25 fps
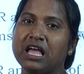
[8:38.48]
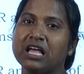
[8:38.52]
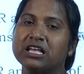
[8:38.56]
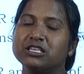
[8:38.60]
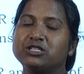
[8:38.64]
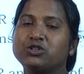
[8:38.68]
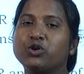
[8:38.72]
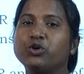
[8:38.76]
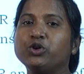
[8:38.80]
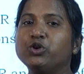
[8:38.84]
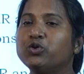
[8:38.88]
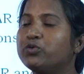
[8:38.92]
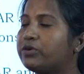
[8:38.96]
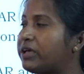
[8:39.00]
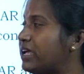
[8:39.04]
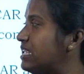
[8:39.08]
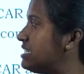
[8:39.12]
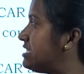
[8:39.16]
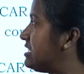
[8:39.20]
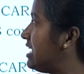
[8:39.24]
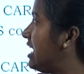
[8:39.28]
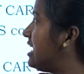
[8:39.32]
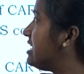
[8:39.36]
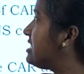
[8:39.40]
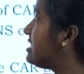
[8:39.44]
So you can
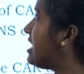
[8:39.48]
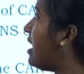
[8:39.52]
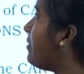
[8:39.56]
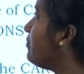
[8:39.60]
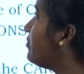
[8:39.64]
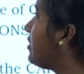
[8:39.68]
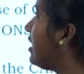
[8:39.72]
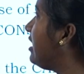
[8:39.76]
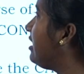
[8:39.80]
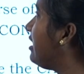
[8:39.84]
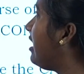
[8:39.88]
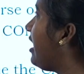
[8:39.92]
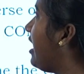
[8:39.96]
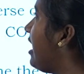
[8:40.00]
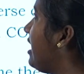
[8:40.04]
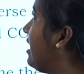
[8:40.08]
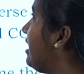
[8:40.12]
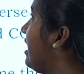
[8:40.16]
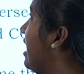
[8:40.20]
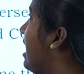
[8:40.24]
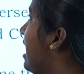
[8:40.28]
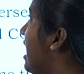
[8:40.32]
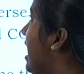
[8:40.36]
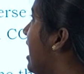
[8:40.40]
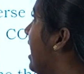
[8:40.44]
say something
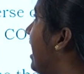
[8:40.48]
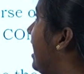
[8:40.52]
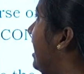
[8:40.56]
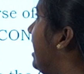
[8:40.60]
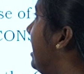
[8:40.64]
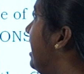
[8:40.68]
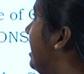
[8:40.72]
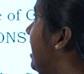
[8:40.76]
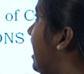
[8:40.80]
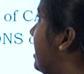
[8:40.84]
like, in